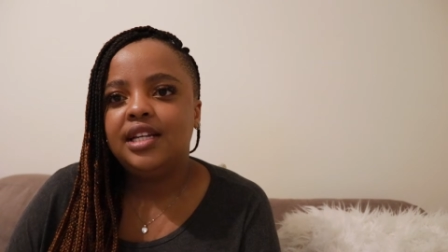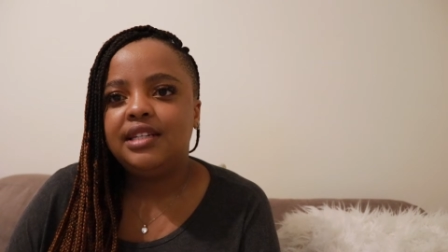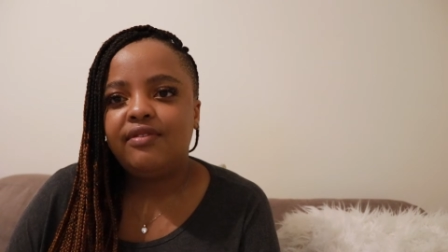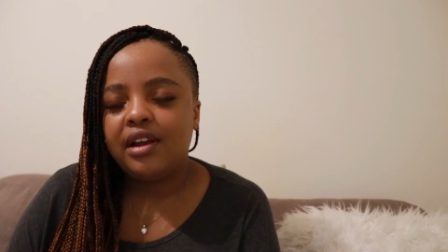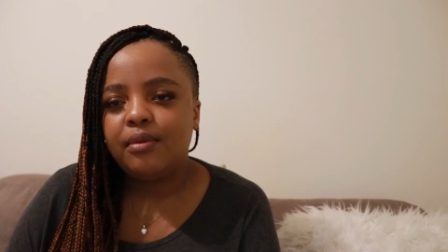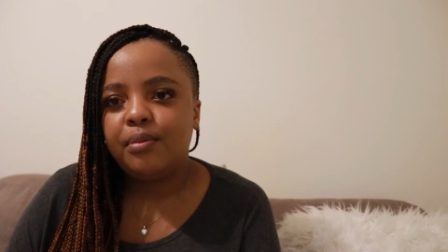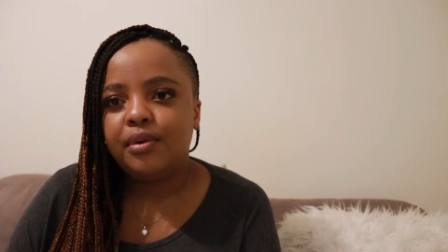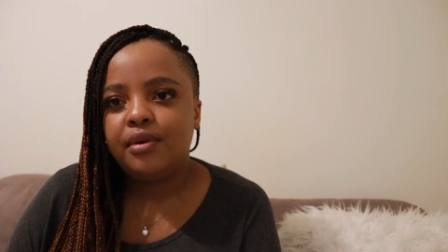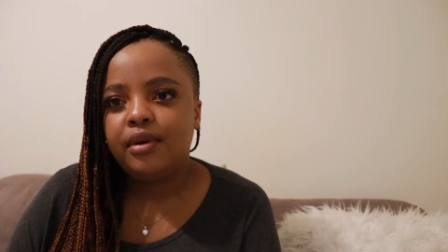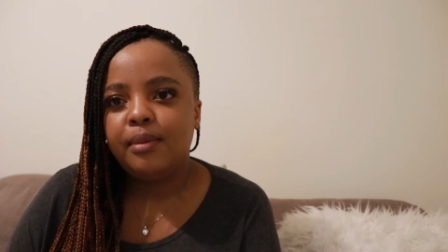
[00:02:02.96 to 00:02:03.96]
develop
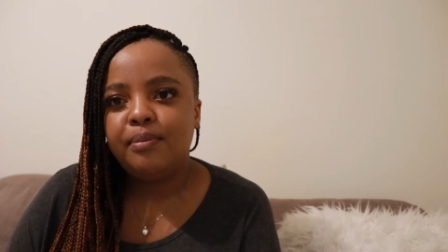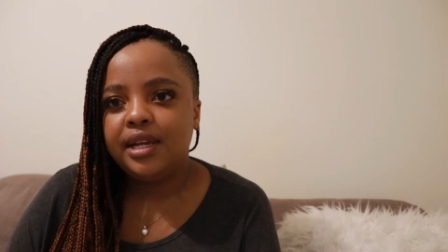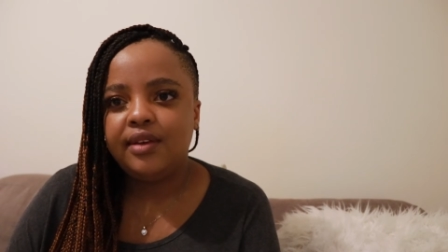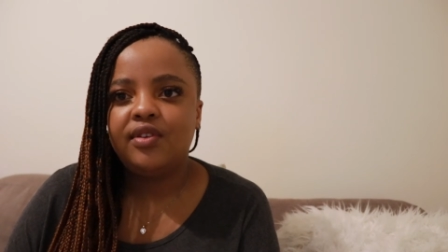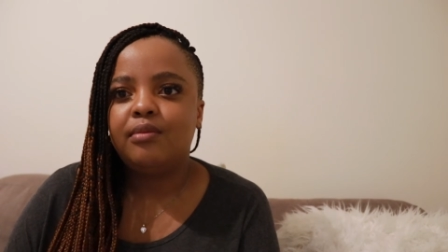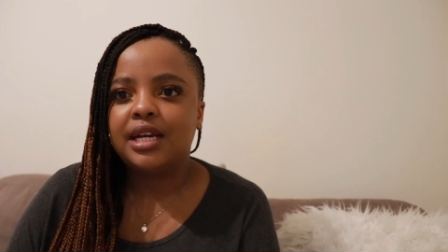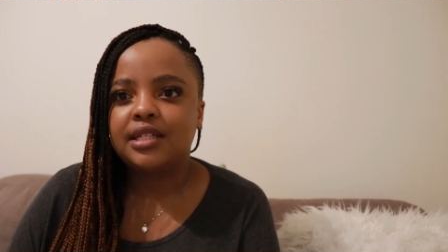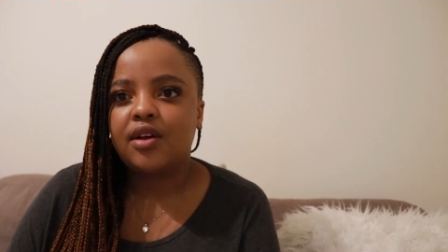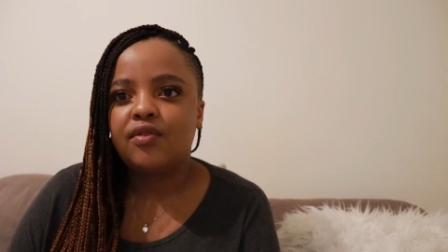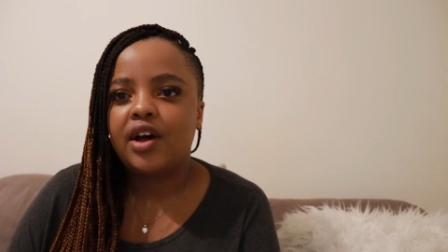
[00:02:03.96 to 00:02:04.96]
a belief in
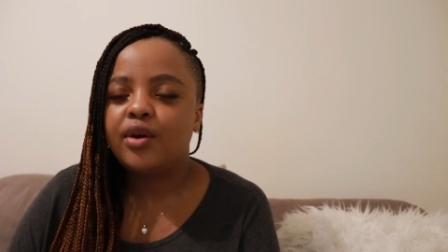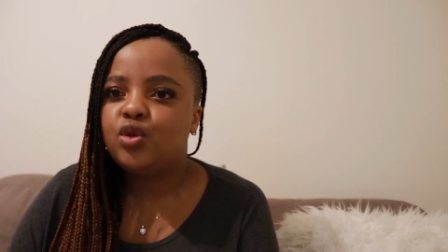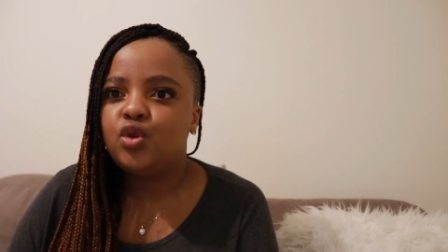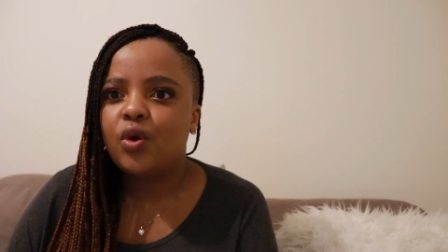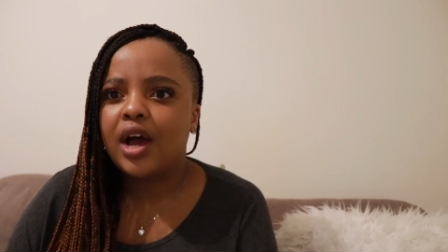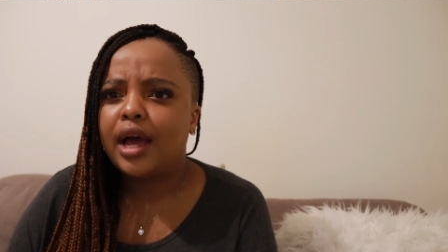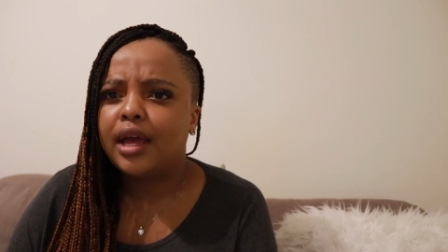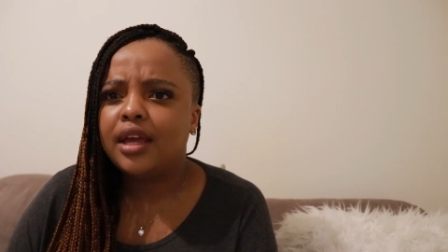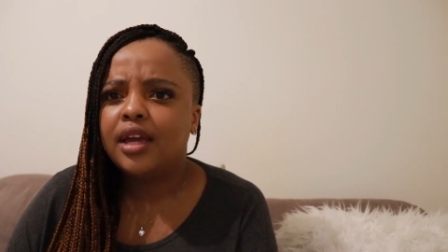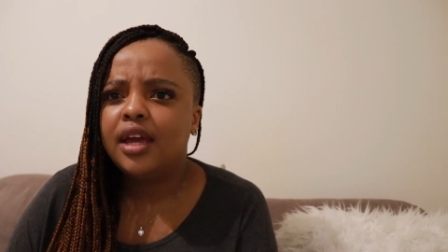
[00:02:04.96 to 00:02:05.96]
myself? How do
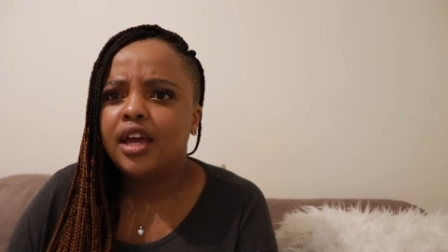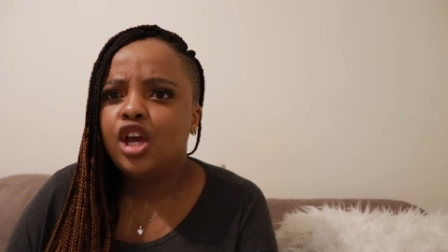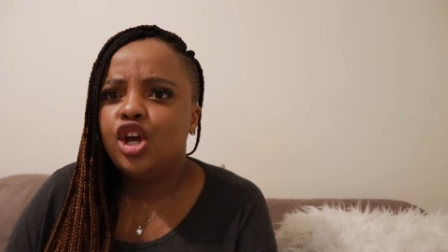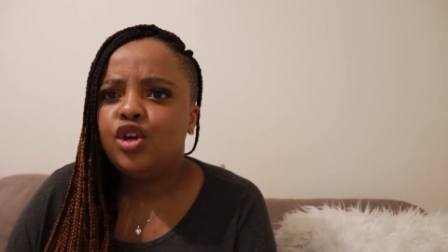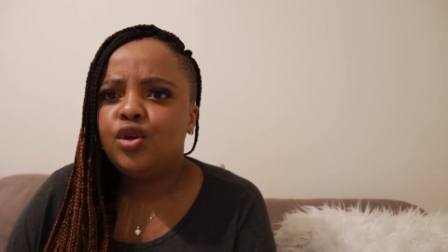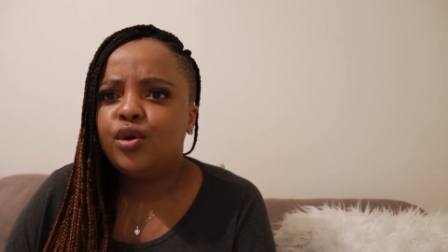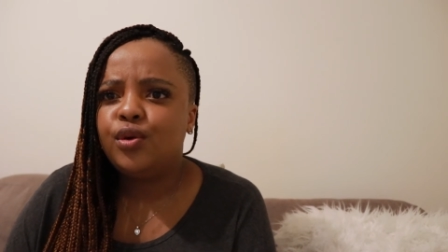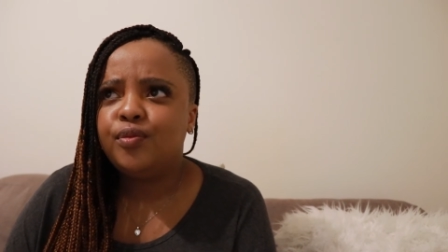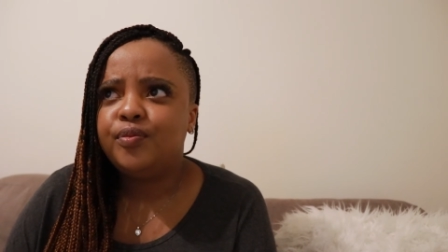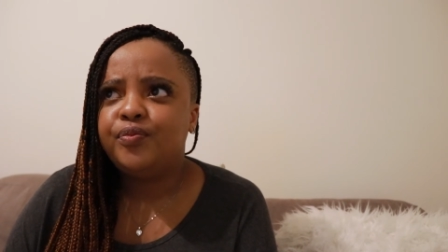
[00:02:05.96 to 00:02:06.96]
I, you
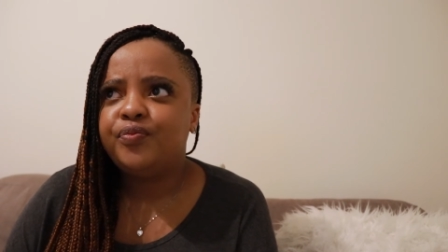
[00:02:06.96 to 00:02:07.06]
know,